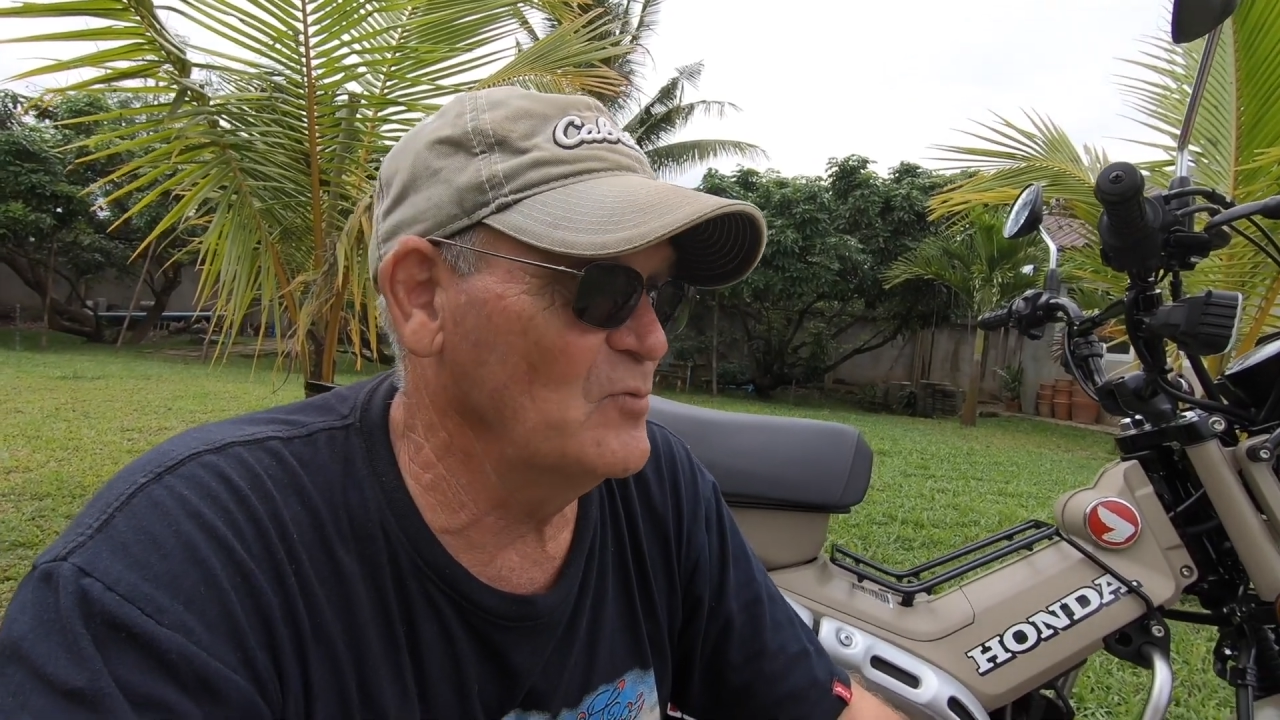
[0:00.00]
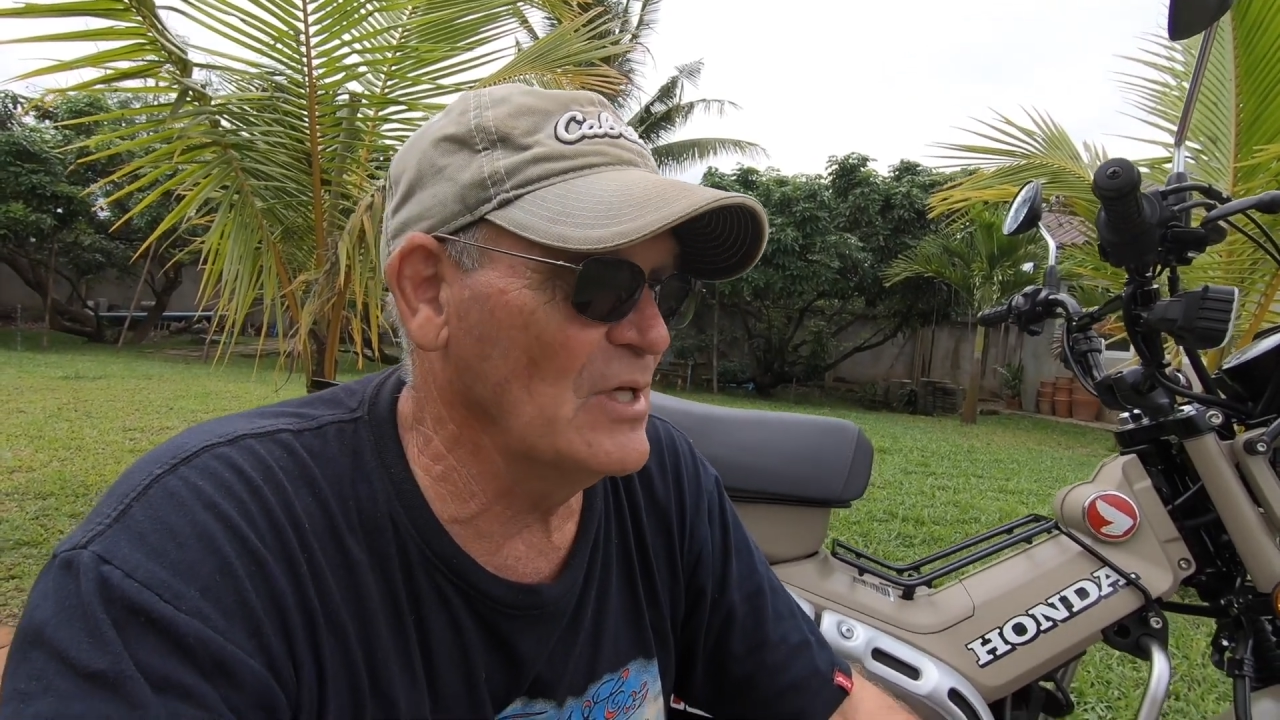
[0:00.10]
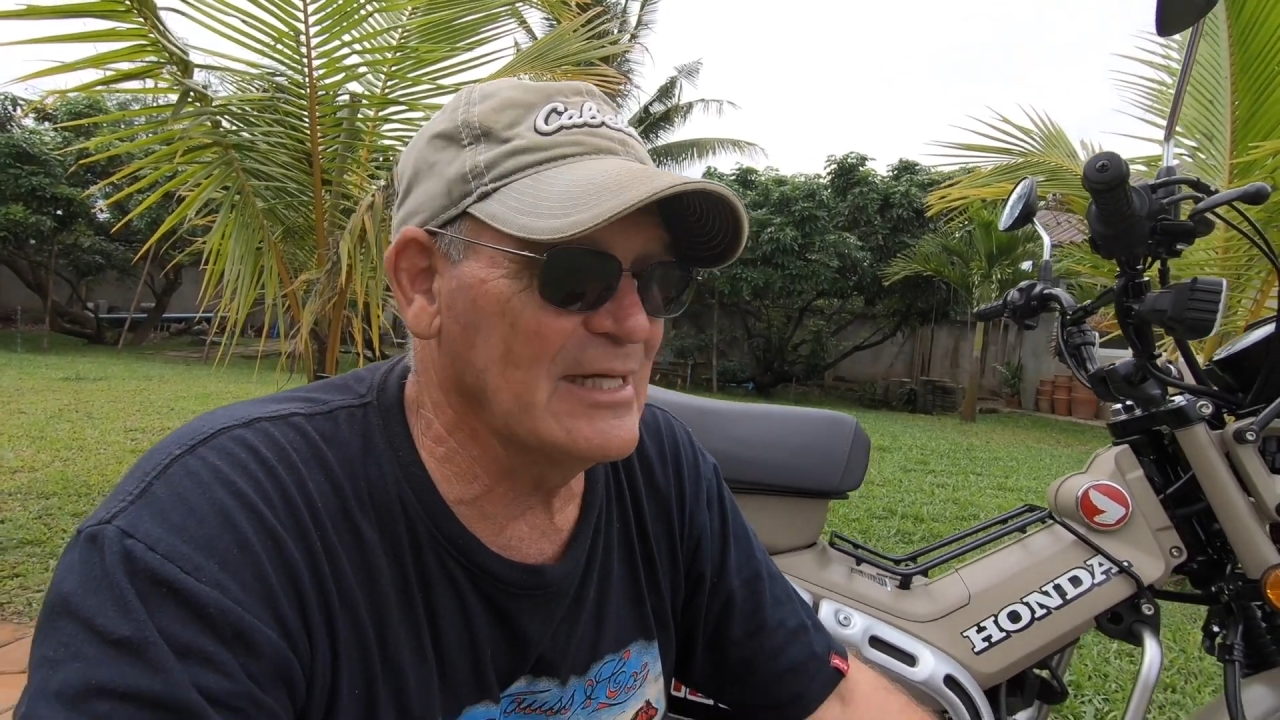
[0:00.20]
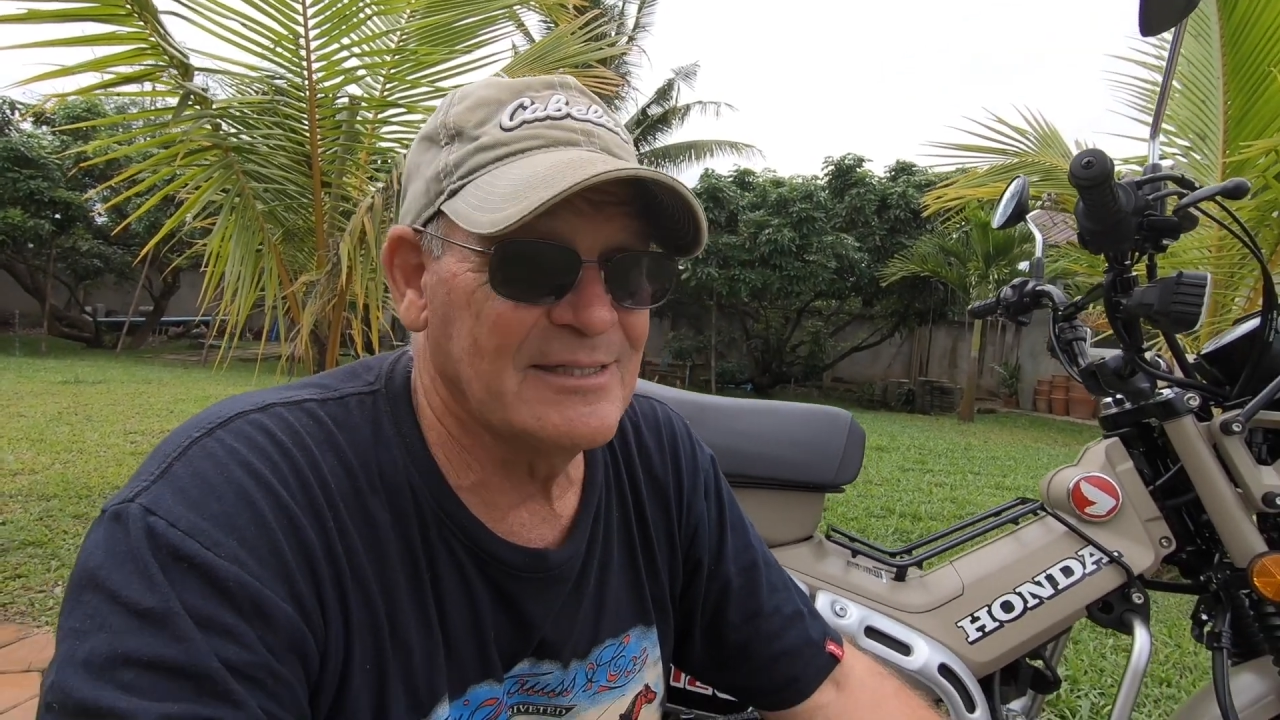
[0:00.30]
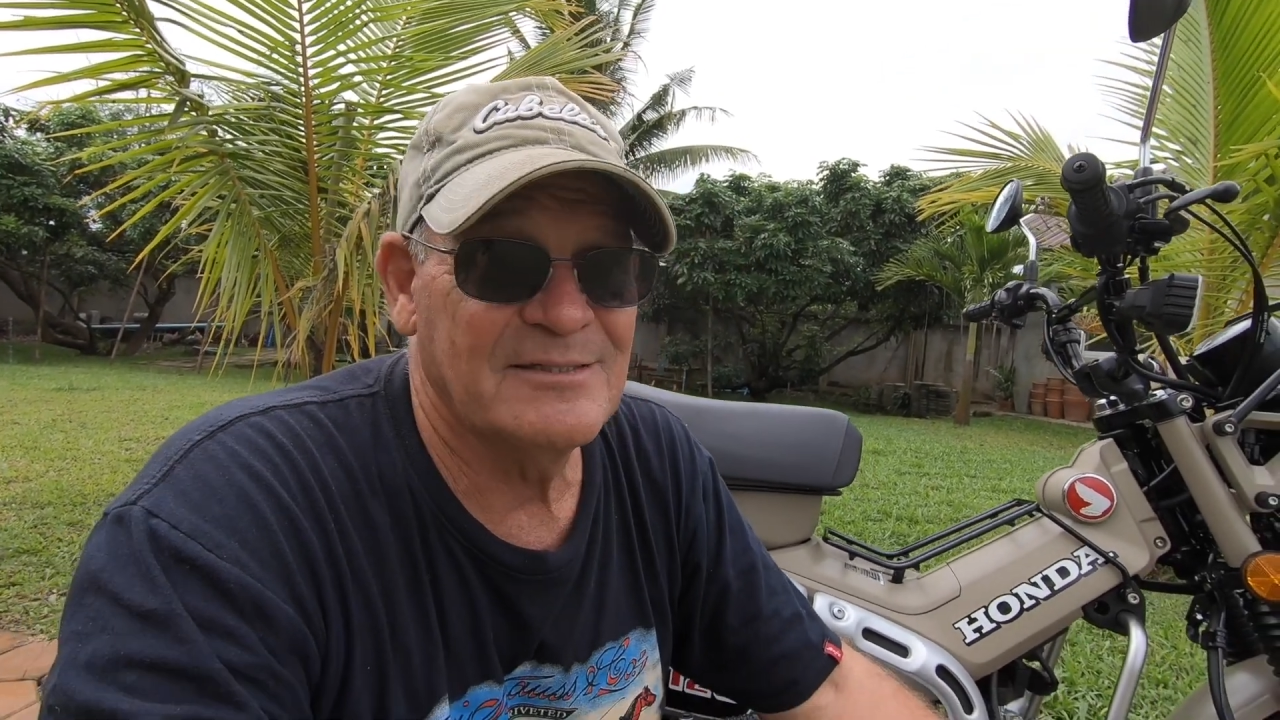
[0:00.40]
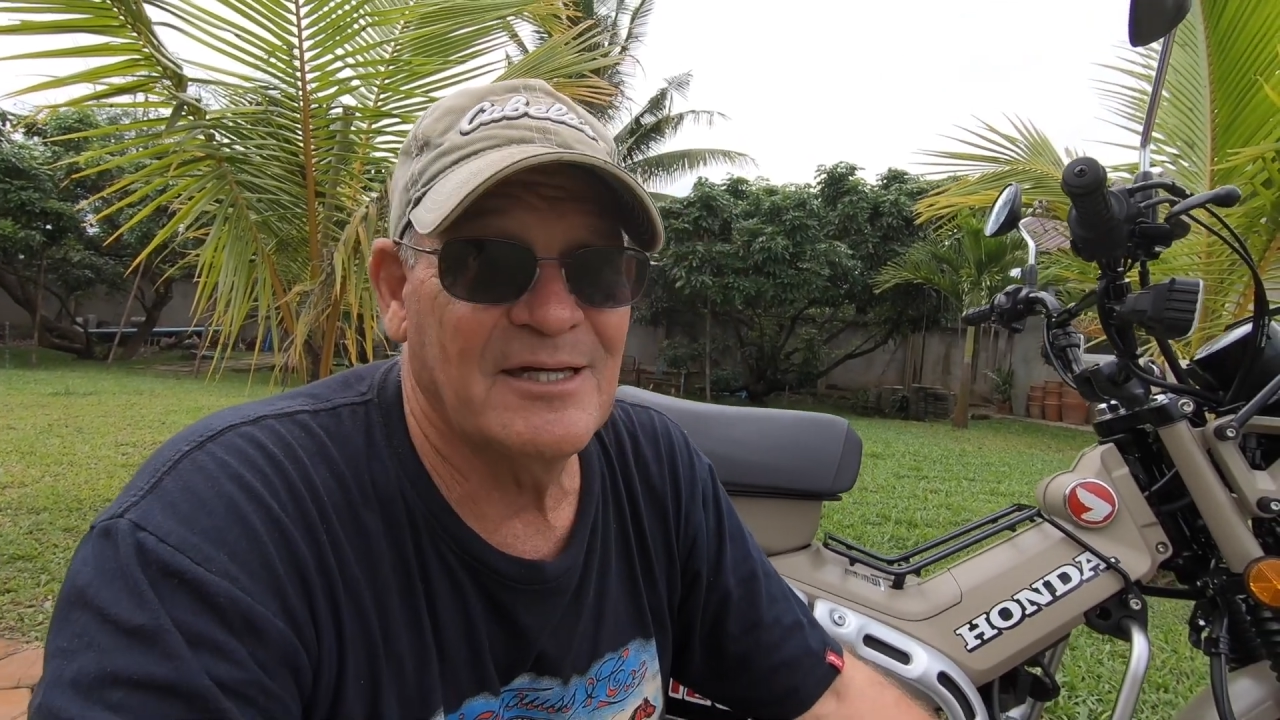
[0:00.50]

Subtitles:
Well, I can